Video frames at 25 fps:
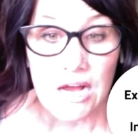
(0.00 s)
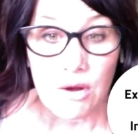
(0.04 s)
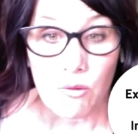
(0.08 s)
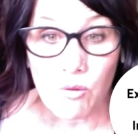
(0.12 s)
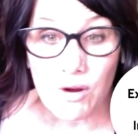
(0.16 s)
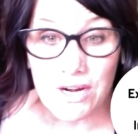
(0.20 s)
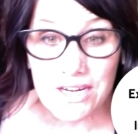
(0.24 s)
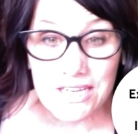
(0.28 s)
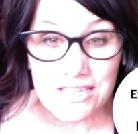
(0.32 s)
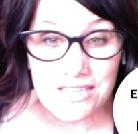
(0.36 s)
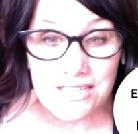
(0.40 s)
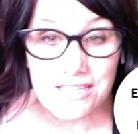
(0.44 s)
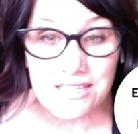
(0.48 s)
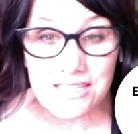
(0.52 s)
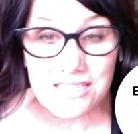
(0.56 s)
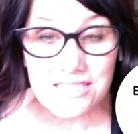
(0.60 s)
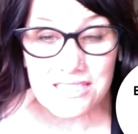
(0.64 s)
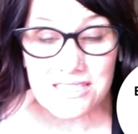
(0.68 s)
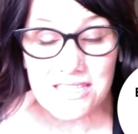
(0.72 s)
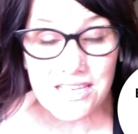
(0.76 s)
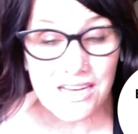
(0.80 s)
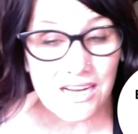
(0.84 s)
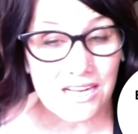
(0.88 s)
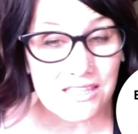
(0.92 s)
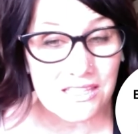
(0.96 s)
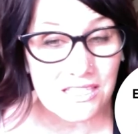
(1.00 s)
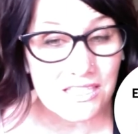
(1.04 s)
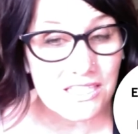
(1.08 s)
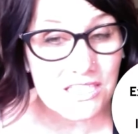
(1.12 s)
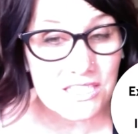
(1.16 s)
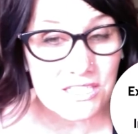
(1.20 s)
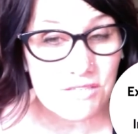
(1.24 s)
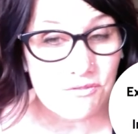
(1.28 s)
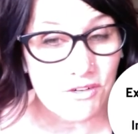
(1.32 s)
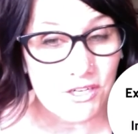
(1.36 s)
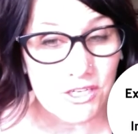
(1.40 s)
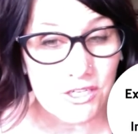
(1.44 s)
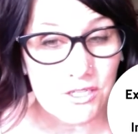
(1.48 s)
And one of the things that I think
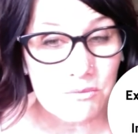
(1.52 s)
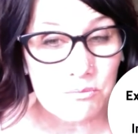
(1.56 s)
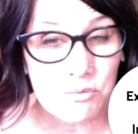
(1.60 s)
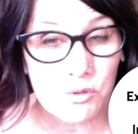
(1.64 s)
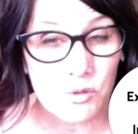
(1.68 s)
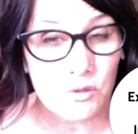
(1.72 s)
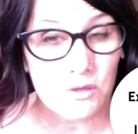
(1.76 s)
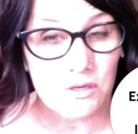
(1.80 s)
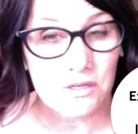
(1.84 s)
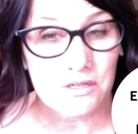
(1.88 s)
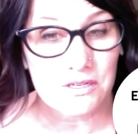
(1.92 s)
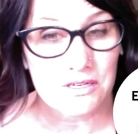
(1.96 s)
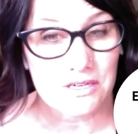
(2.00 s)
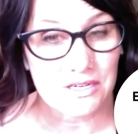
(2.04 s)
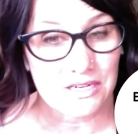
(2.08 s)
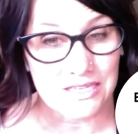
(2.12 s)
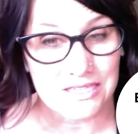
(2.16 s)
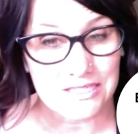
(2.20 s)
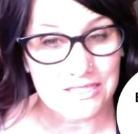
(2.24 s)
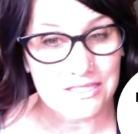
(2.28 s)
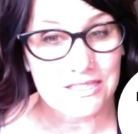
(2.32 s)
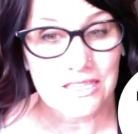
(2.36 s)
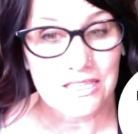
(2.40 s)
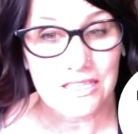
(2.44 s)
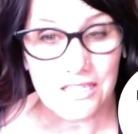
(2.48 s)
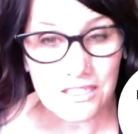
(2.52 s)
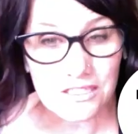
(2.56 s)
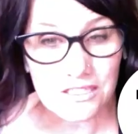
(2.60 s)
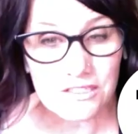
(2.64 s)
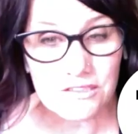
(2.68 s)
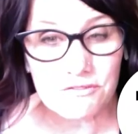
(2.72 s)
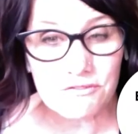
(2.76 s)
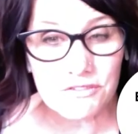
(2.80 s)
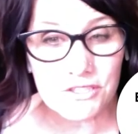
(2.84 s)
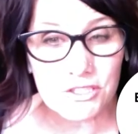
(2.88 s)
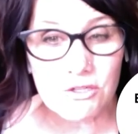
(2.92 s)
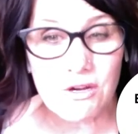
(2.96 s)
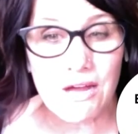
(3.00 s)
is very important is the
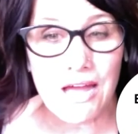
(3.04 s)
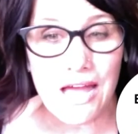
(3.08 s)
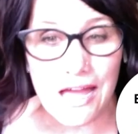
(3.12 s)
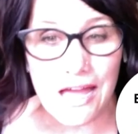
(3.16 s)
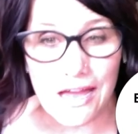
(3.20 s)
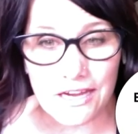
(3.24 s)
interview